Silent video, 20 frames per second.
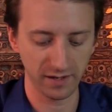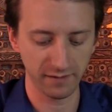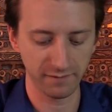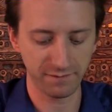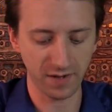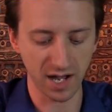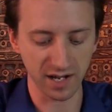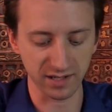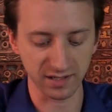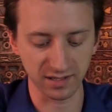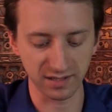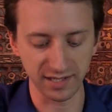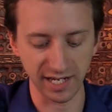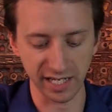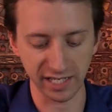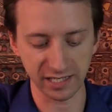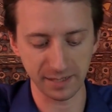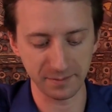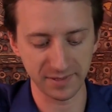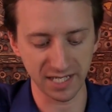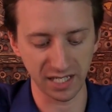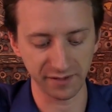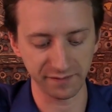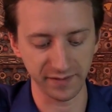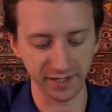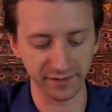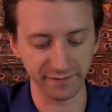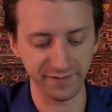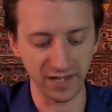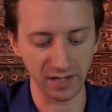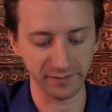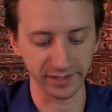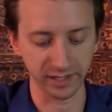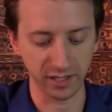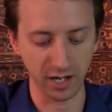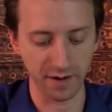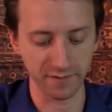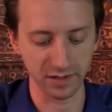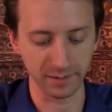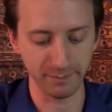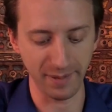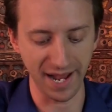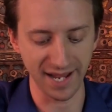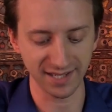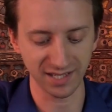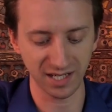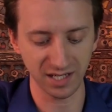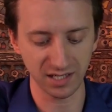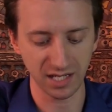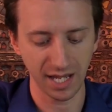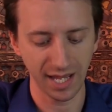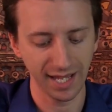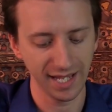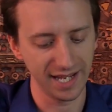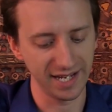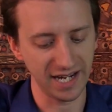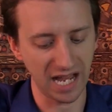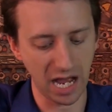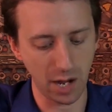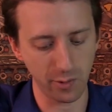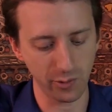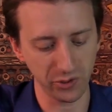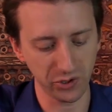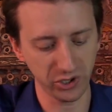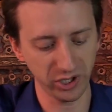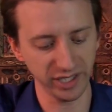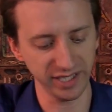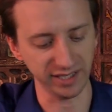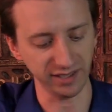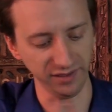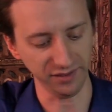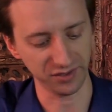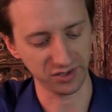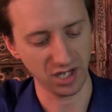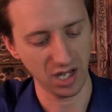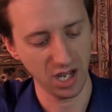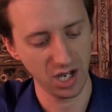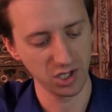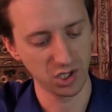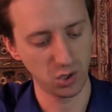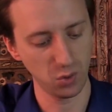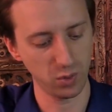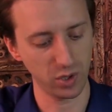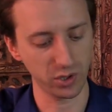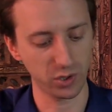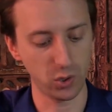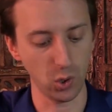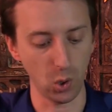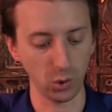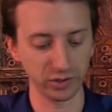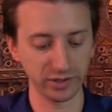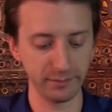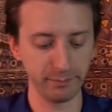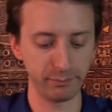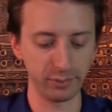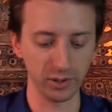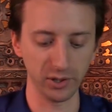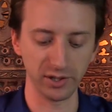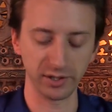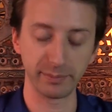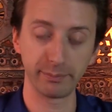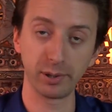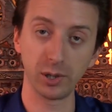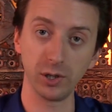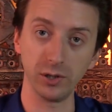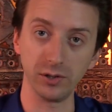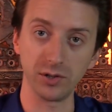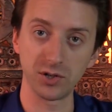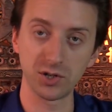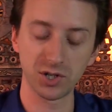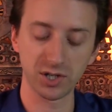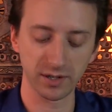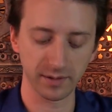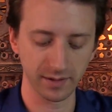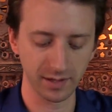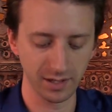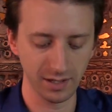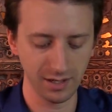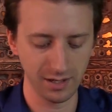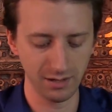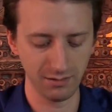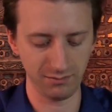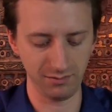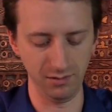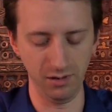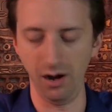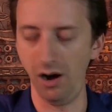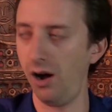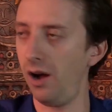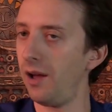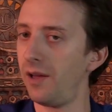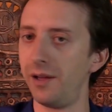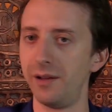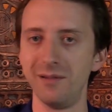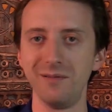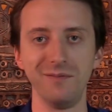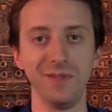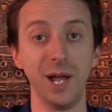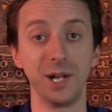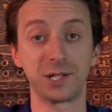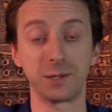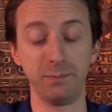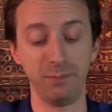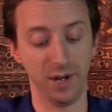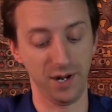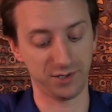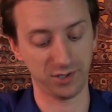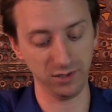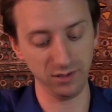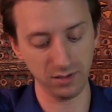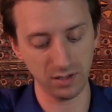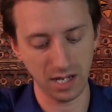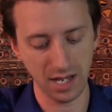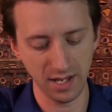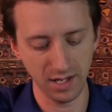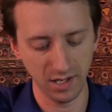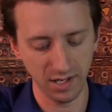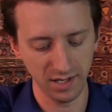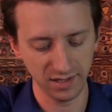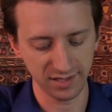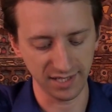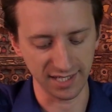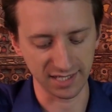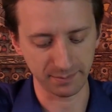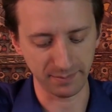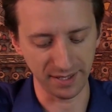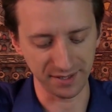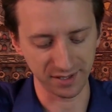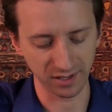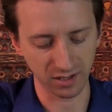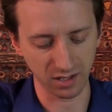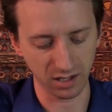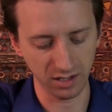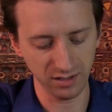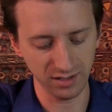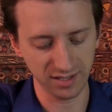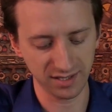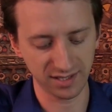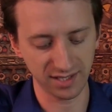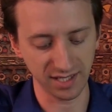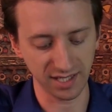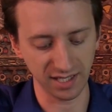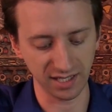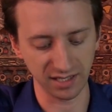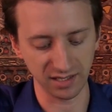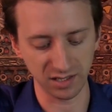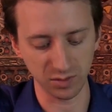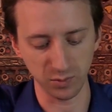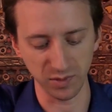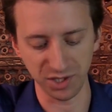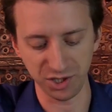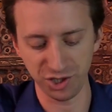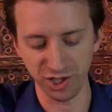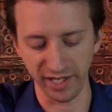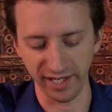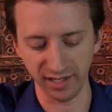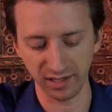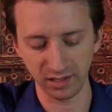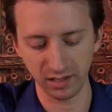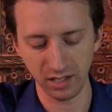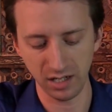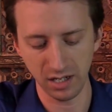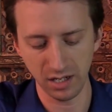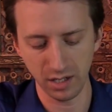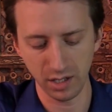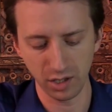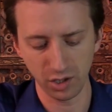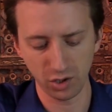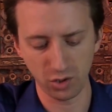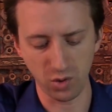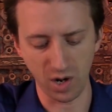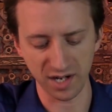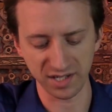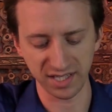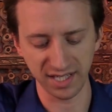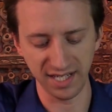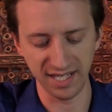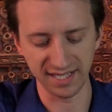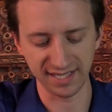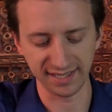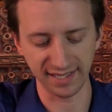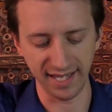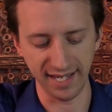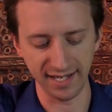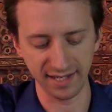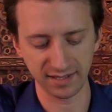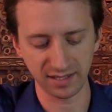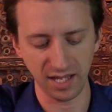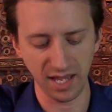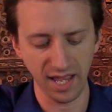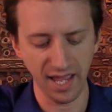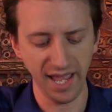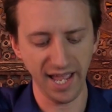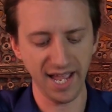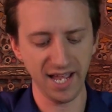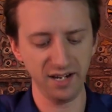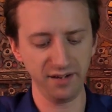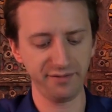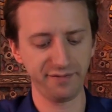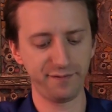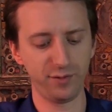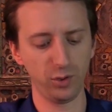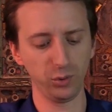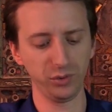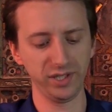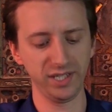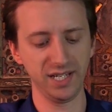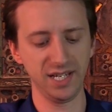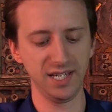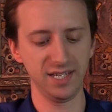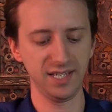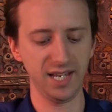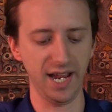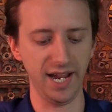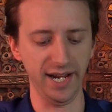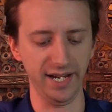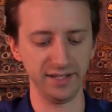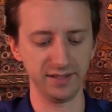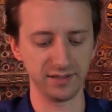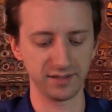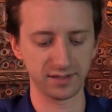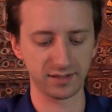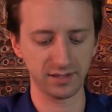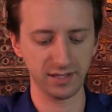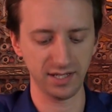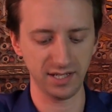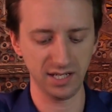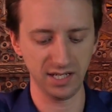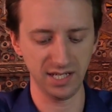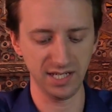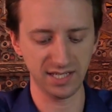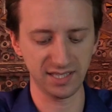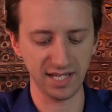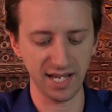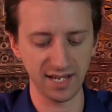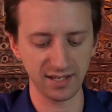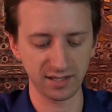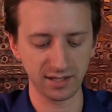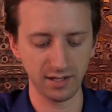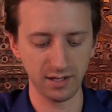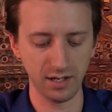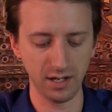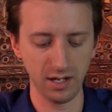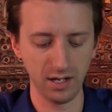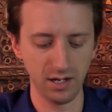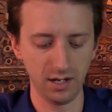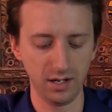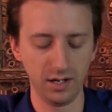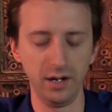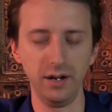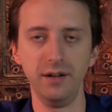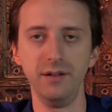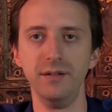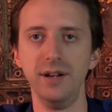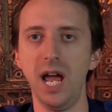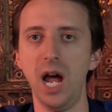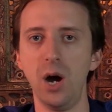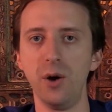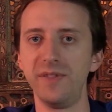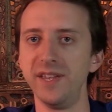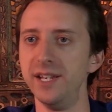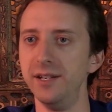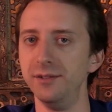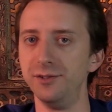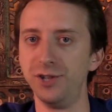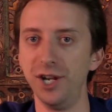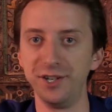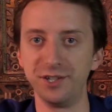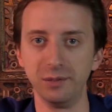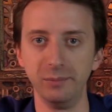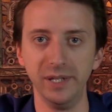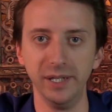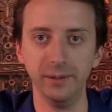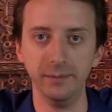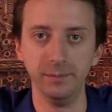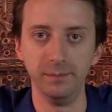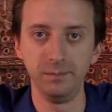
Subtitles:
Fox settles himself in a velvet-covered basket, and Owl clings to a golden bird perch. Ah, that's better, says Pentagon, sinking into his chair, crossing his legs, and folding his hands. He says, Now then, gentlemen,